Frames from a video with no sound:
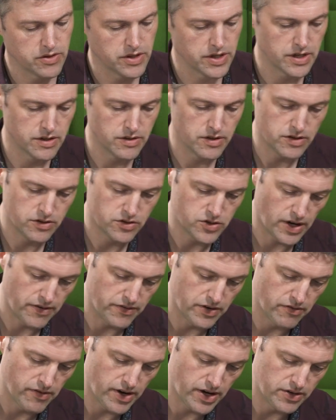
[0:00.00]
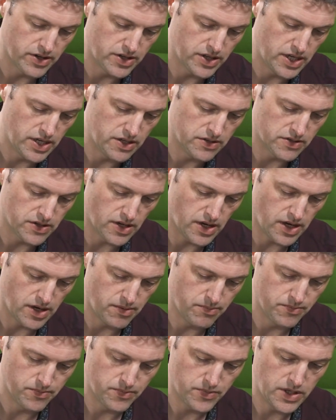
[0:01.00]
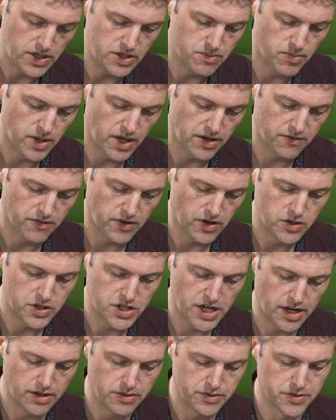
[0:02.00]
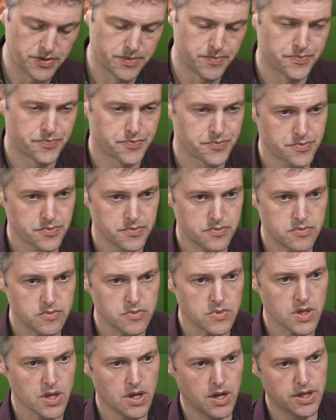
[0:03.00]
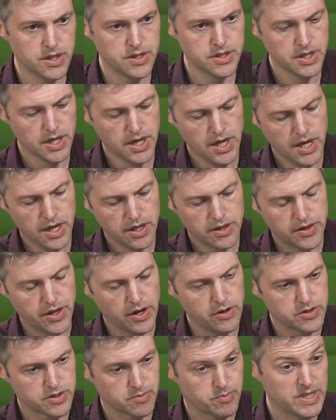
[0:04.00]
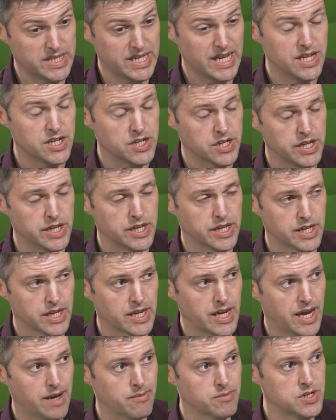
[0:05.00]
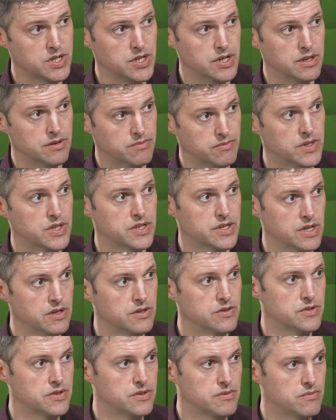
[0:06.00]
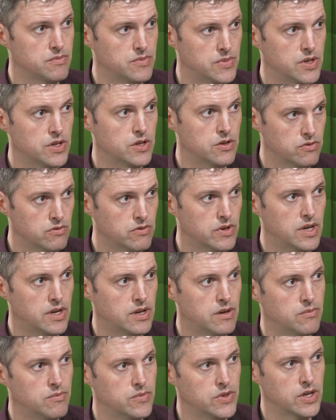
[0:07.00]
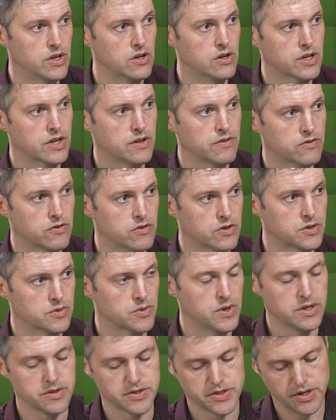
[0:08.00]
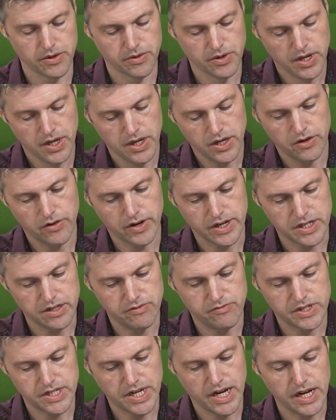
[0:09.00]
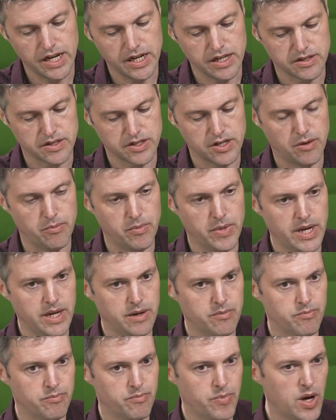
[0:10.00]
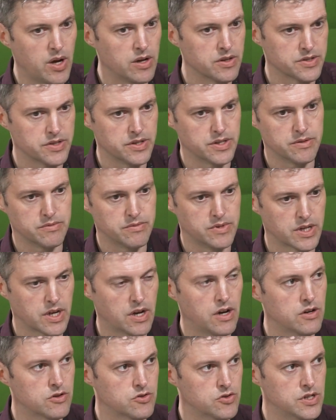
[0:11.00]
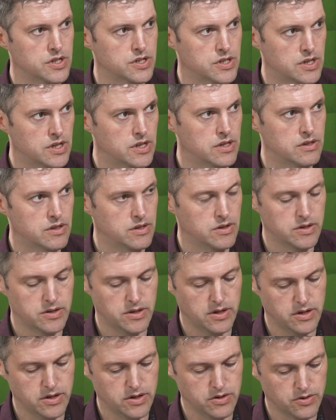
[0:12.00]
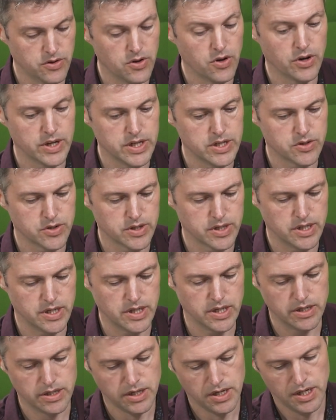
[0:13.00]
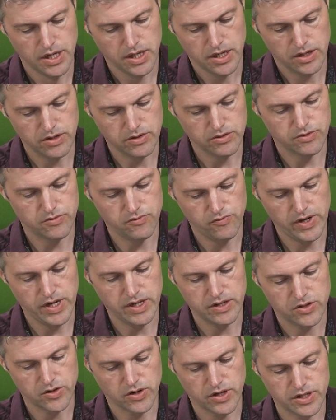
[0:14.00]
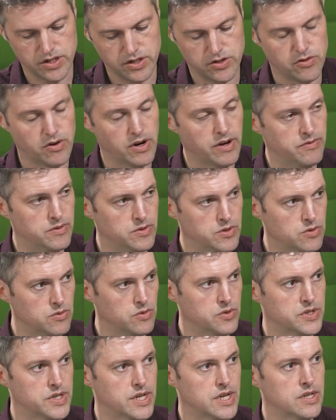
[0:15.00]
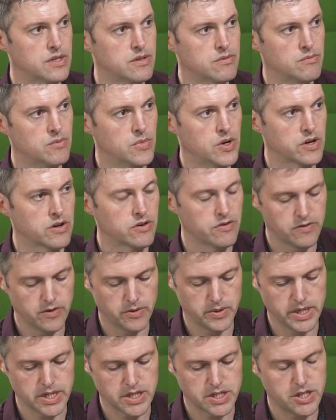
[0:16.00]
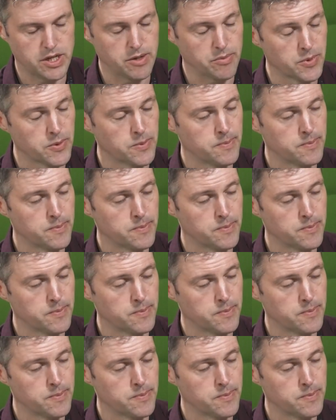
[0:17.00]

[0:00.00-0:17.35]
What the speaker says: that are travelling around in these blood flow channels, and those potentially can capture the cells that you're looking for as well. So you're actually retaining some in parts of the cartridge that you're not interested in. You're really trying to drive them towards that microfluidic chip.